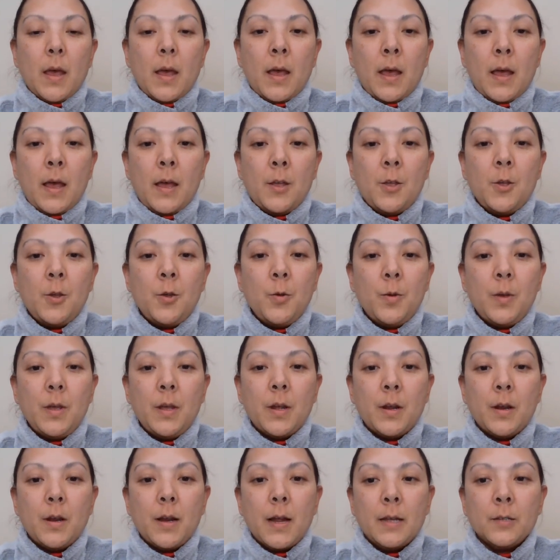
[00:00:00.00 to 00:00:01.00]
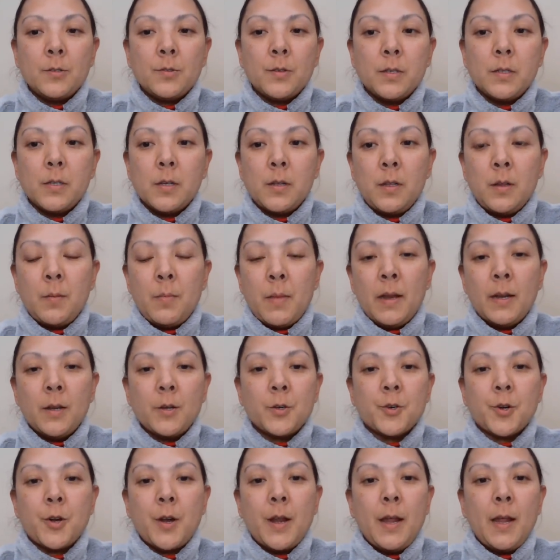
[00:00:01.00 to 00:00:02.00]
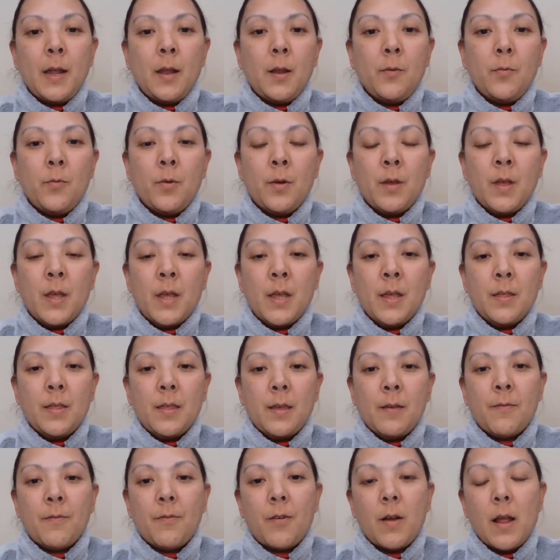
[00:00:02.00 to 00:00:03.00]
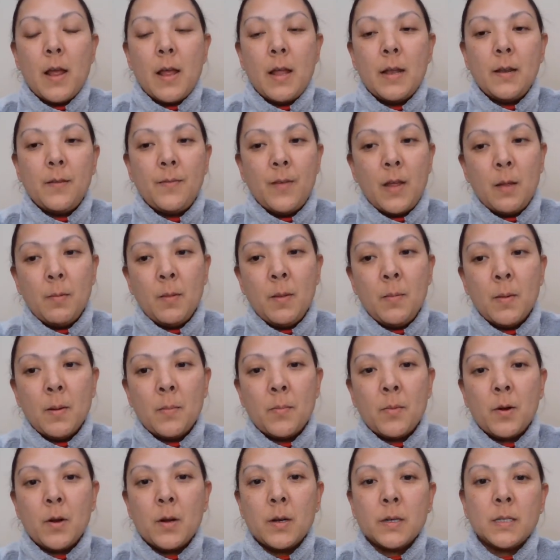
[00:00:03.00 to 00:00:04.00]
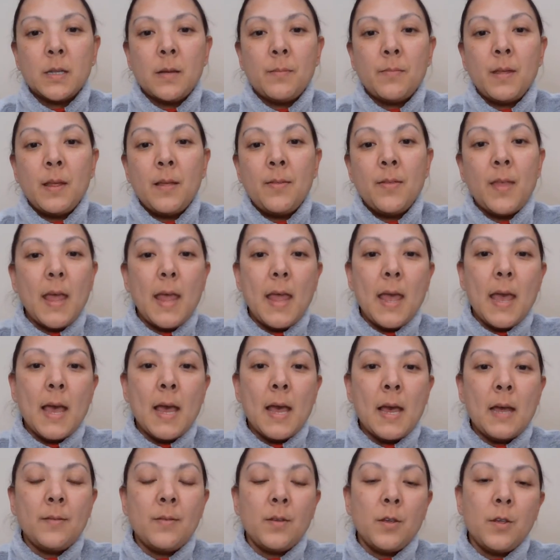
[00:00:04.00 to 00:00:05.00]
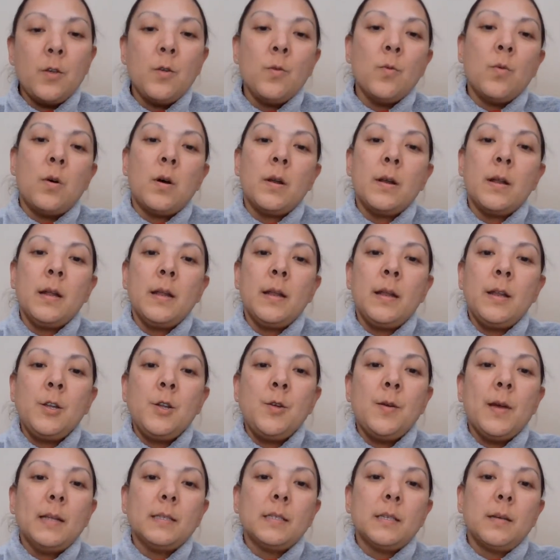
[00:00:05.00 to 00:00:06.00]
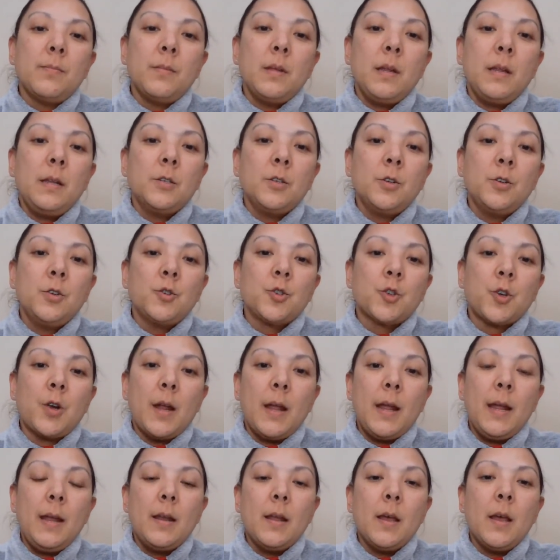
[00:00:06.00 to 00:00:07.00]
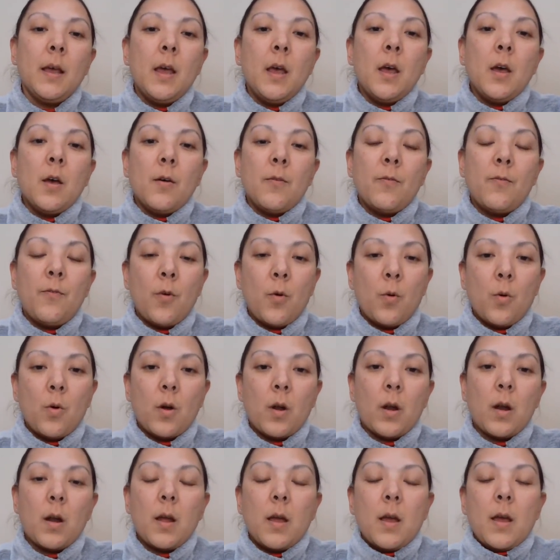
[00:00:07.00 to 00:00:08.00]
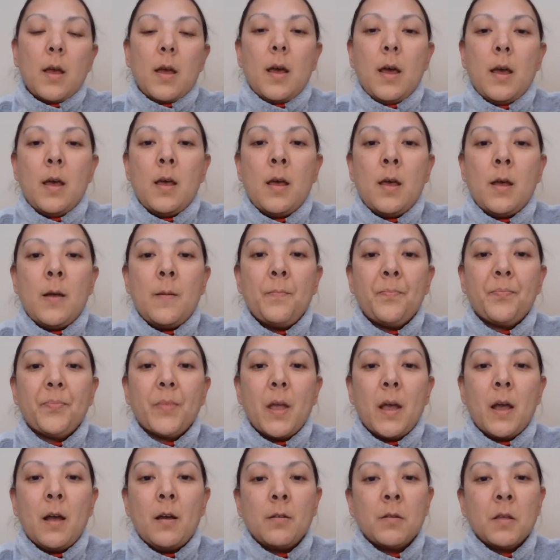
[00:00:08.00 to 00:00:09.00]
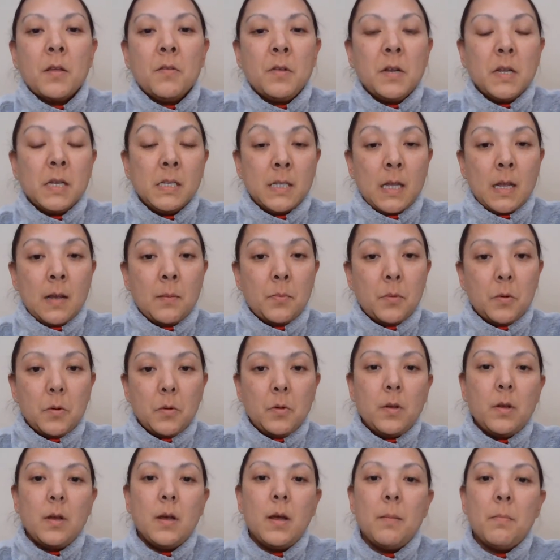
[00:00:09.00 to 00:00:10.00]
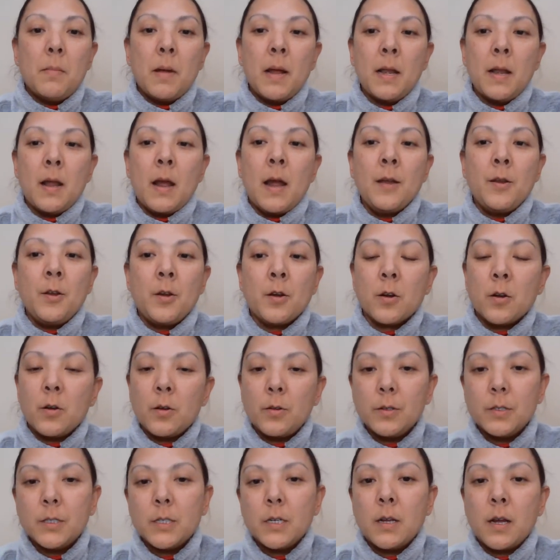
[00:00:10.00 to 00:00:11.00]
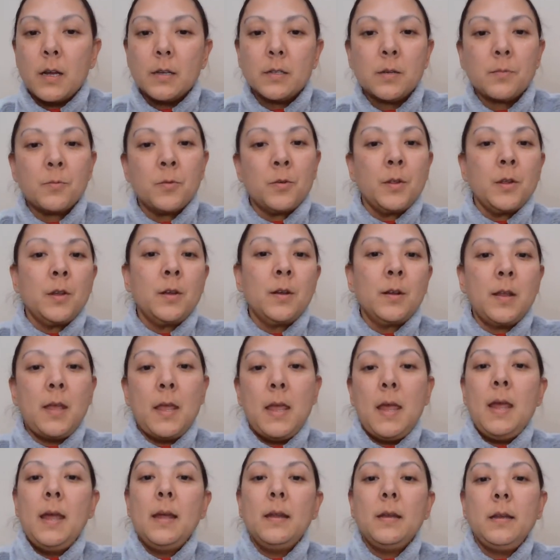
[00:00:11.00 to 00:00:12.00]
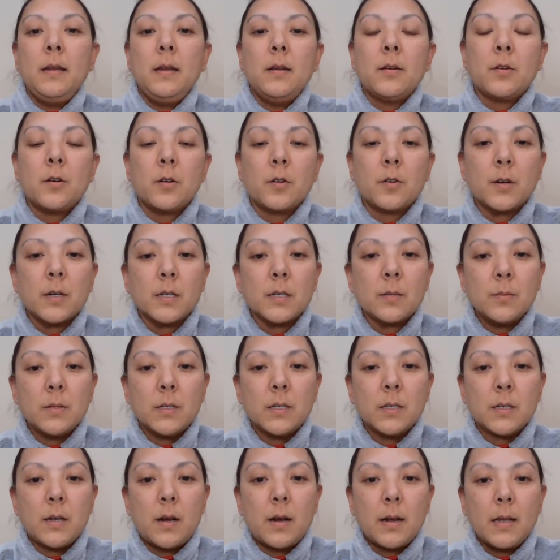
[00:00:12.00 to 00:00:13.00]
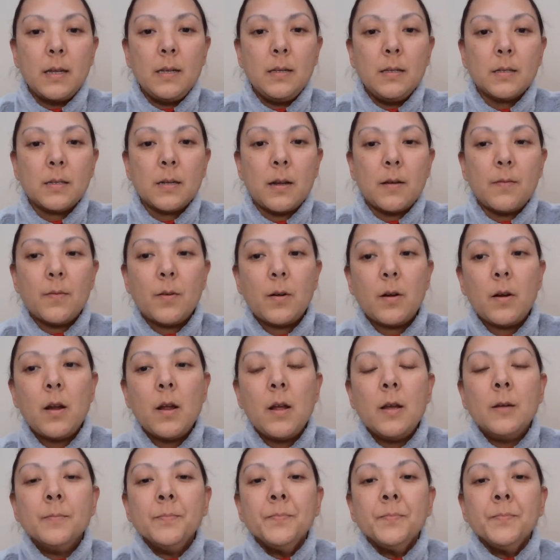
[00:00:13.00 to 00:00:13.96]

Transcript: uh, who here has recently made a trade with a friend, a family member, or something they had that you wanted and you had something to trade for? Um, I'll give an example. My nine-year-old, she got some really good candy in her Christmas stocking stuffer,